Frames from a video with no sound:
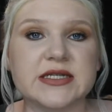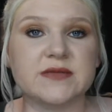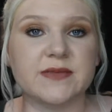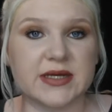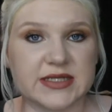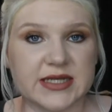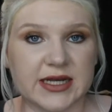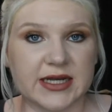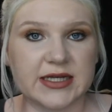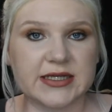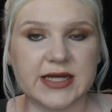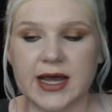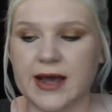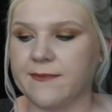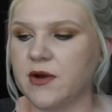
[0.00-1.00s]
is my second
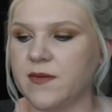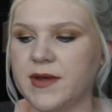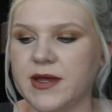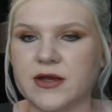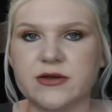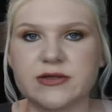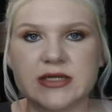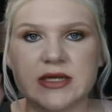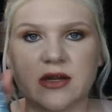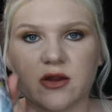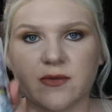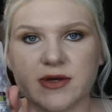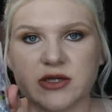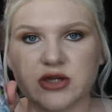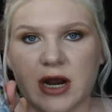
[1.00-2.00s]
day, I'm going to be using a
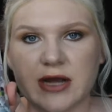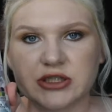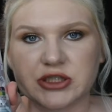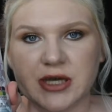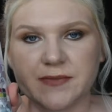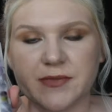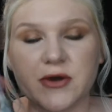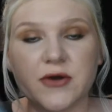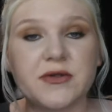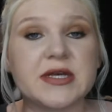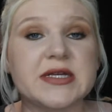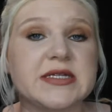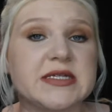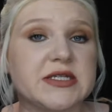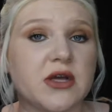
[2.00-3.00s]
little bit dry shampoo.
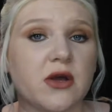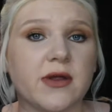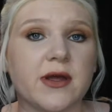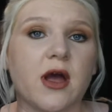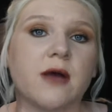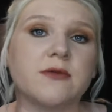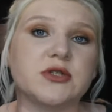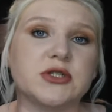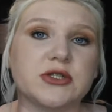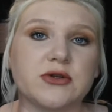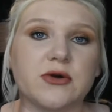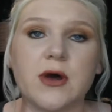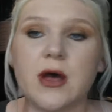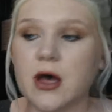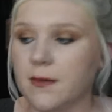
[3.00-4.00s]
This is totally
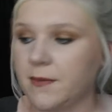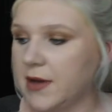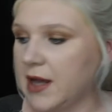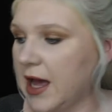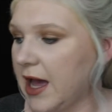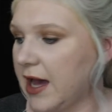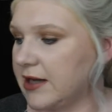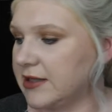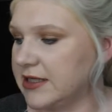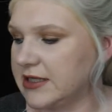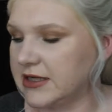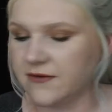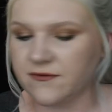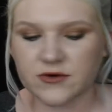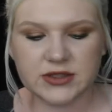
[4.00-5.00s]
optional, but I
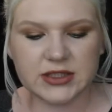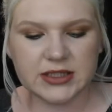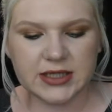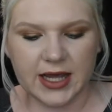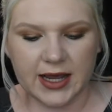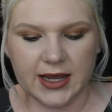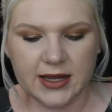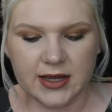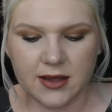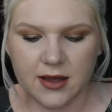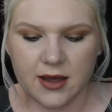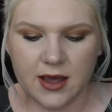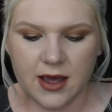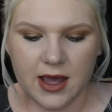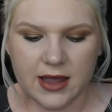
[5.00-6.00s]
need it for today.
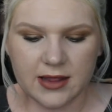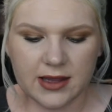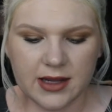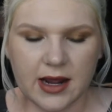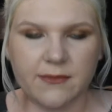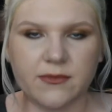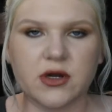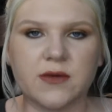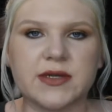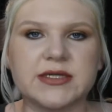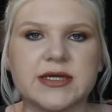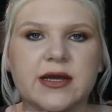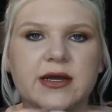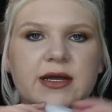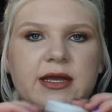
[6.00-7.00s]
And then I'm going to be
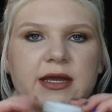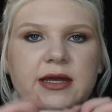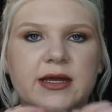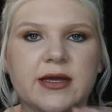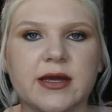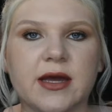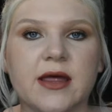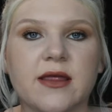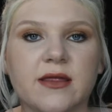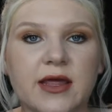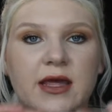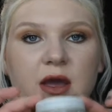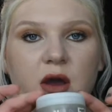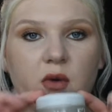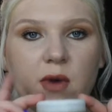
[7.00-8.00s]
taking
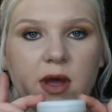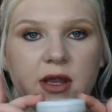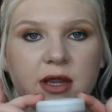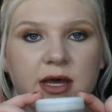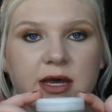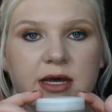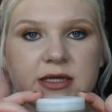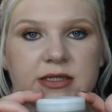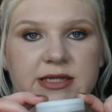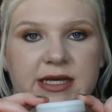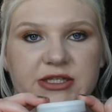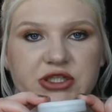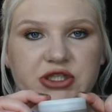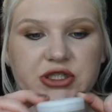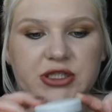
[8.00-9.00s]
the Wella
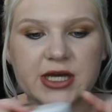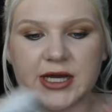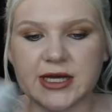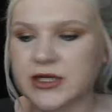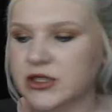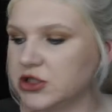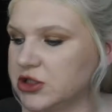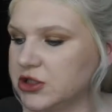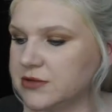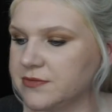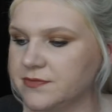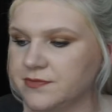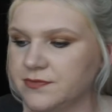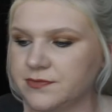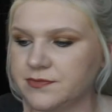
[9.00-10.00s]
Texture Touch.
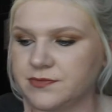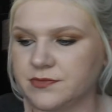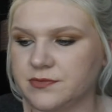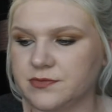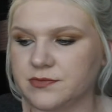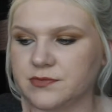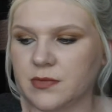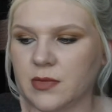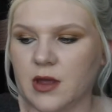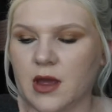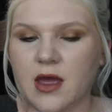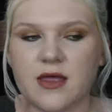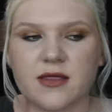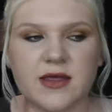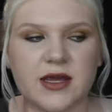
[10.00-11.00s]

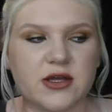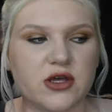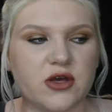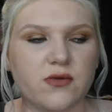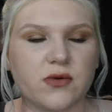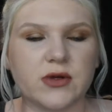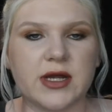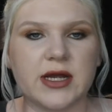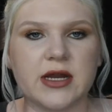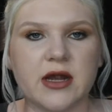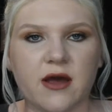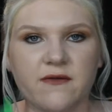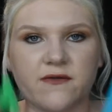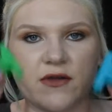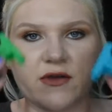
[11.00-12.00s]
Then you will need
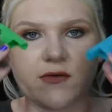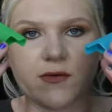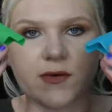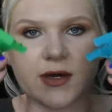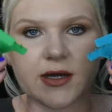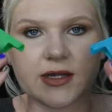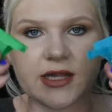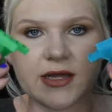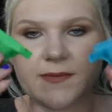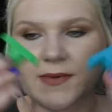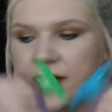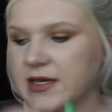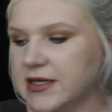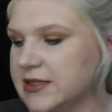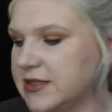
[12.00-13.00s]
a few
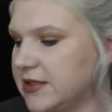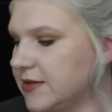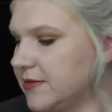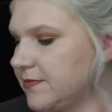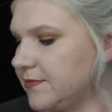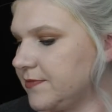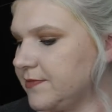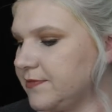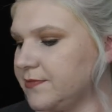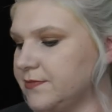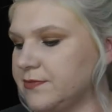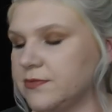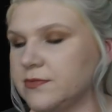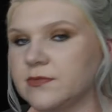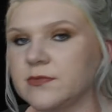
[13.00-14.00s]
clippies,
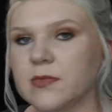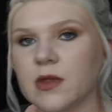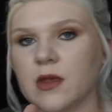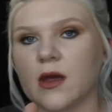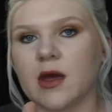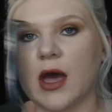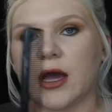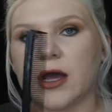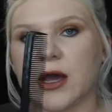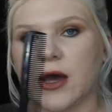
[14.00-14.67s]
a